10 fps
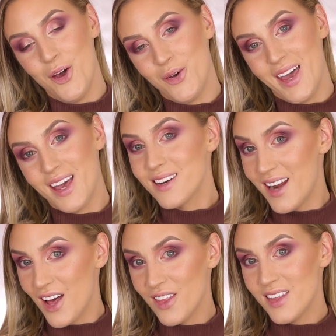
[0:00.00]
Okay,
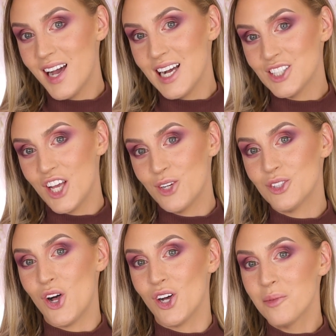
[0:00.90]
now that the eyeshadow
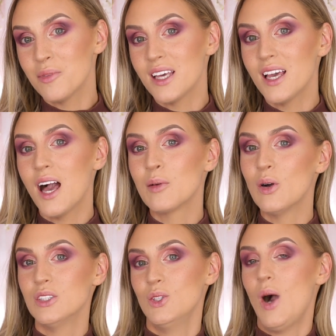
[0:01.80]
is all complete, I'm
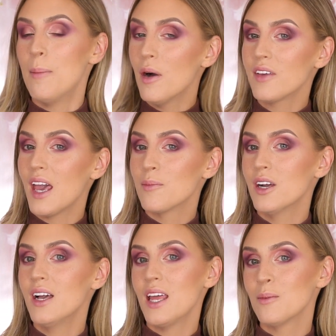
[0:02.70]
going to hop off
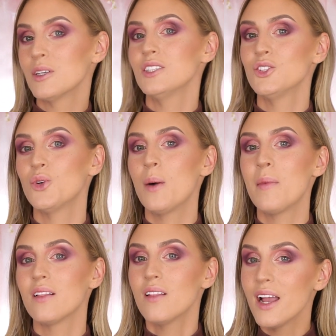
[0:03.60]
camera and I'm gonna do
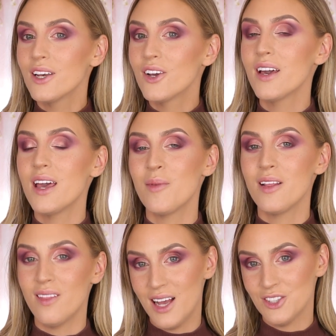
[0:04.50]
my liner and
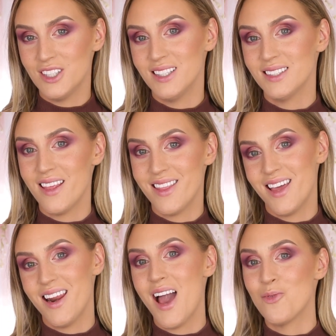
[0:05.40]
my lashes and
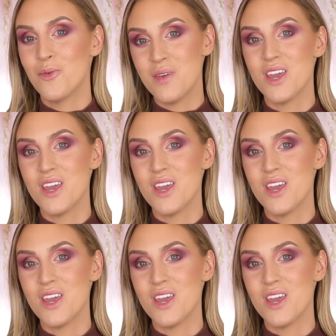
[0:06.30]
then I will